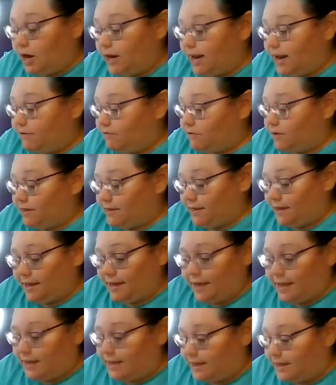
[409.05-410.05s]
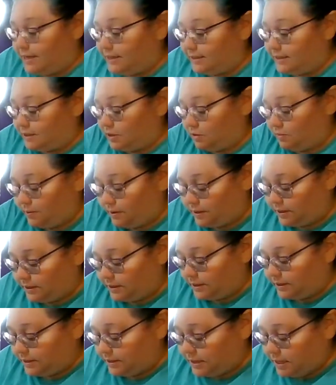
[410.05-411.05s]
Not everything in this
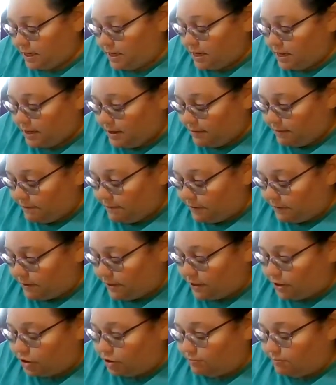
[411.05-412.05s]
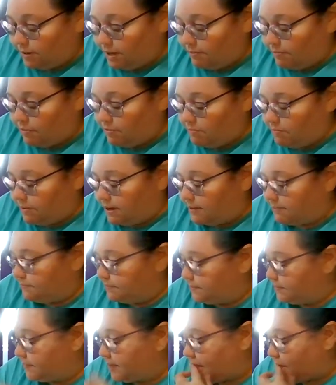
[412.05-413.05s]
quilt is foundation paper, but
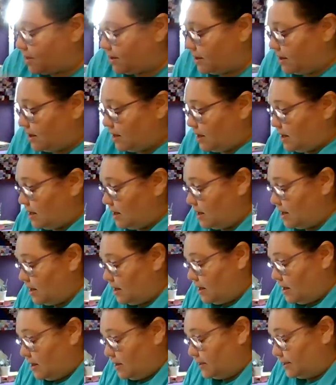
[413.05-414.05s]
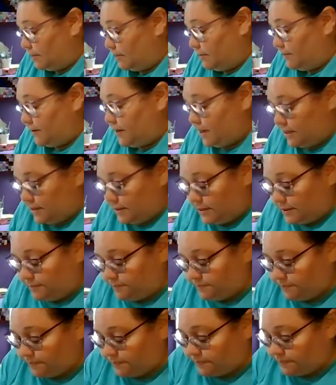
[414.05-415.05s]
some of it is.